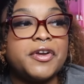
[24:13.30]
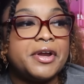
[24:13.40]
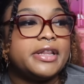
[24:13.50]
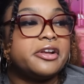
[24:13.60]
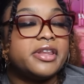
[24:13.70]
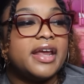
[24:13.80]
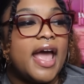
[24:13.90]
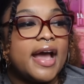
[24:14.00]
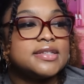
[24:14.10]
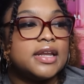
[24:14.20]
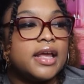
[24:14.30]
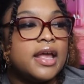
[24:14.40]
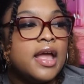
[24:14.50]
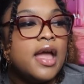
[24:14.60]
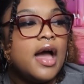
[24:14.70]
very clearly an accident.
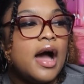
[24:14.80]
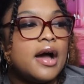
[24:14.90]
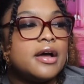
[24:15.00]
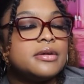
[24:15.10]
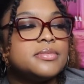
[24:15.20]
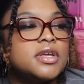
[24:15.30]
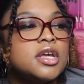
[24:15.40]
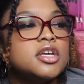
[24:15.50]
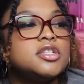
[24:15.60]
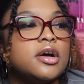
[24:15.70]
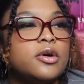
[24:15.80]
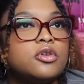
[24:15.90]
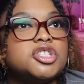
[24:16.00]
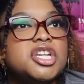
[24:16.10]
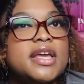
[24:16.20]

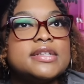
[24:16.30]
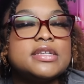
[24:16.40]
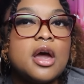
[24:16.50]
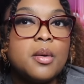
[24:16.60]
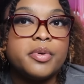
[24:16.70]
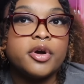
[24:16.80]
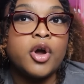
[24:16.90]
So she ends up